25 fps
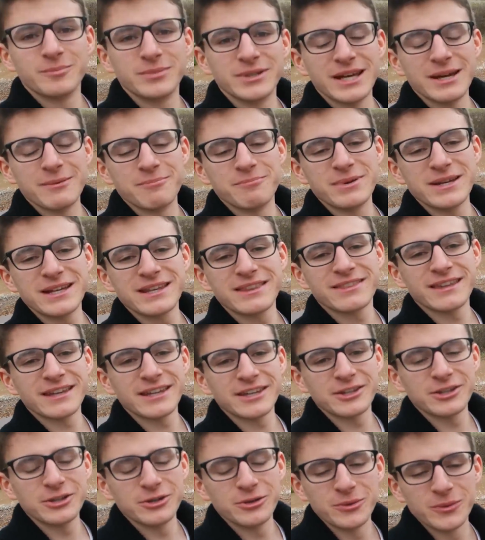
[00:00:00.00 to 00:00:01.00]
But yeah, big
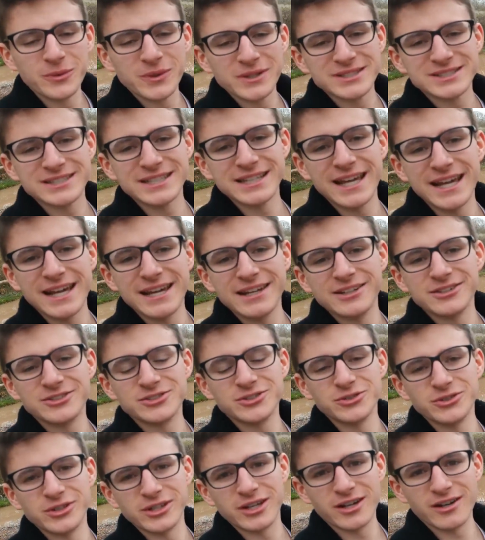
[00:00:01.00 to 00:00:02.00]
thank you once again
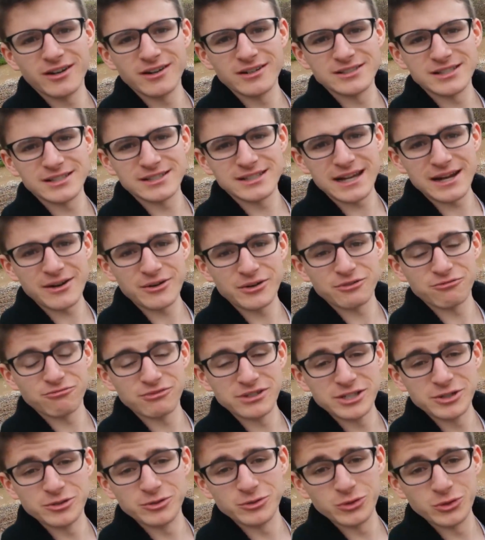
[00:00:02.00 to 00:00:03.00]
to the guys down at
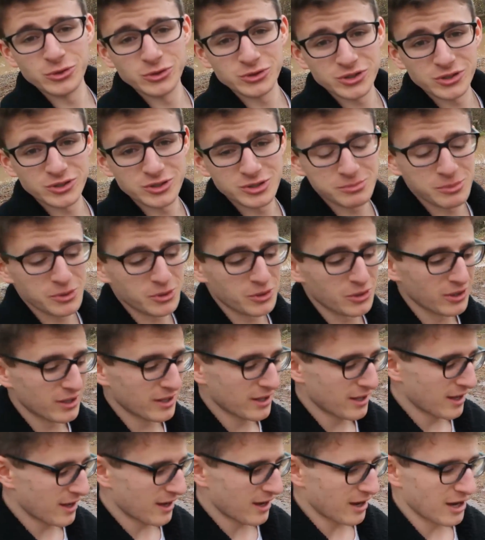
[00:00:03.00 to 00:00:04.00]
Regal Autosport.
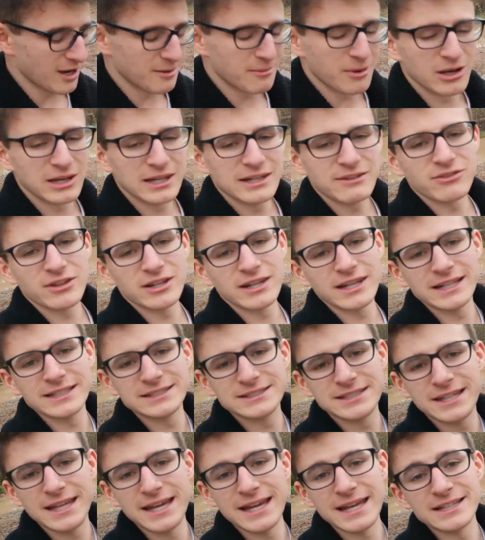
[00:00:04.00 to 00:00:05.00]
I'll leave the
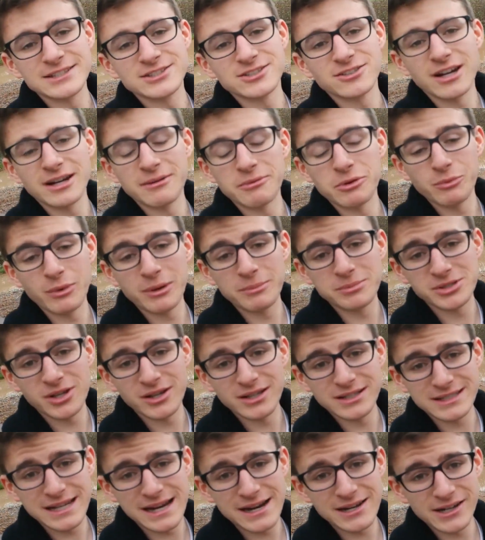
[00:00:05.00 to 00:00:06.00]
links to their Instagram and
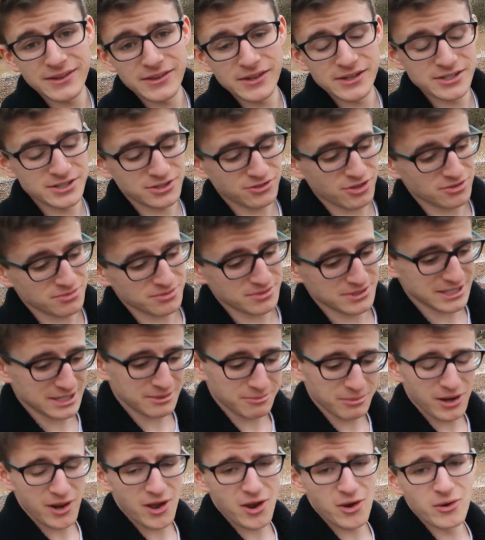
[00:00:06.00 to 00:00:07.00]
website down in the description
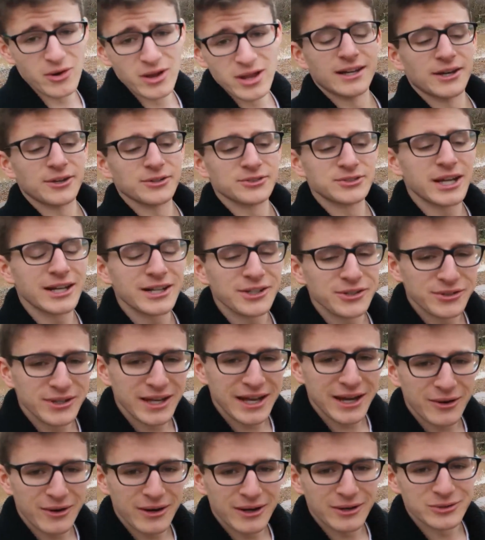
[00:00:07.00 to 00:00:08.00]
down below, and I'll tell you
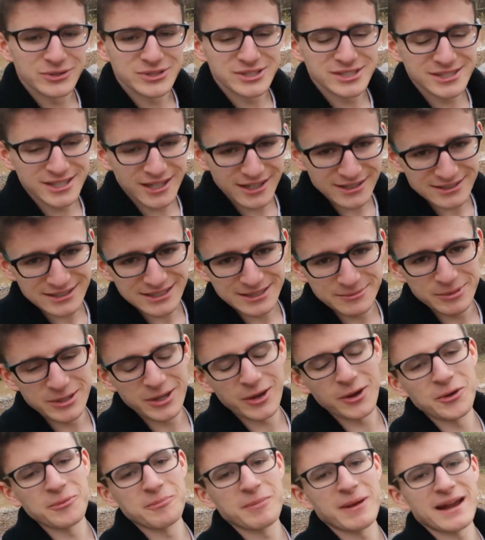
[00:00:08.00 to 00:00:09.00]
now, I will certainly be
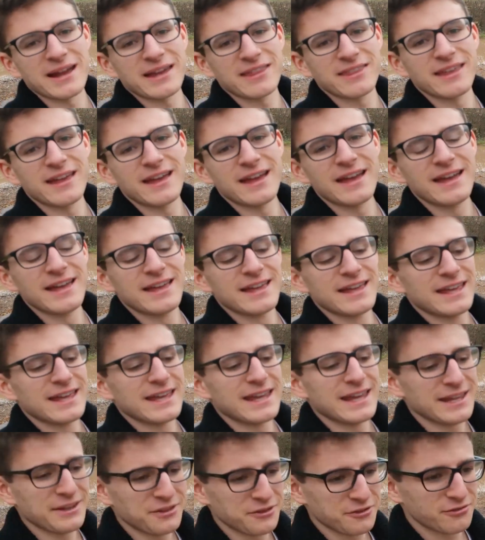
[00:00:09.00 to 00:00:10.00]
going back there
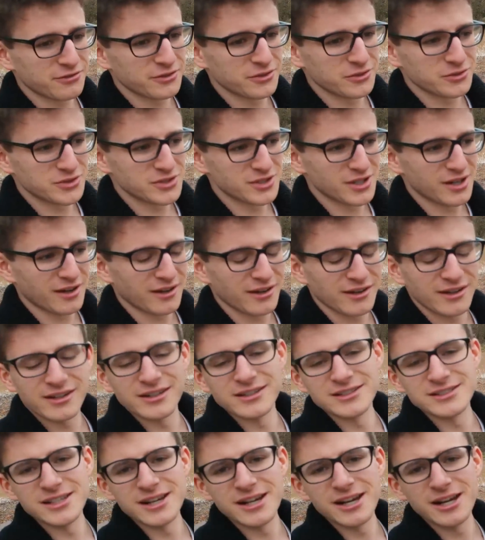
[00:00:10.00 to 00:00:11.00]
in the future,
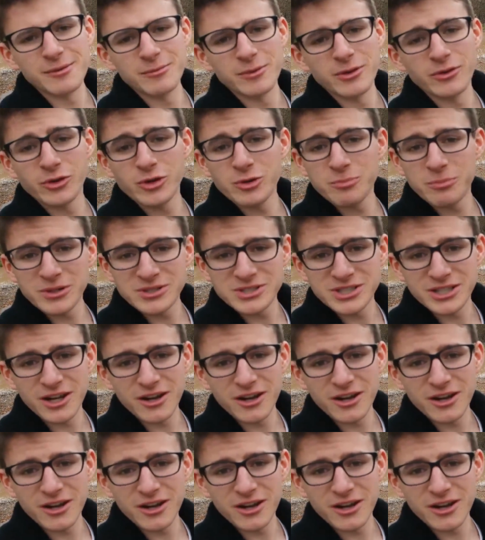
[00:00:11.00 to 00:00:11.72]
because they're a good bunch of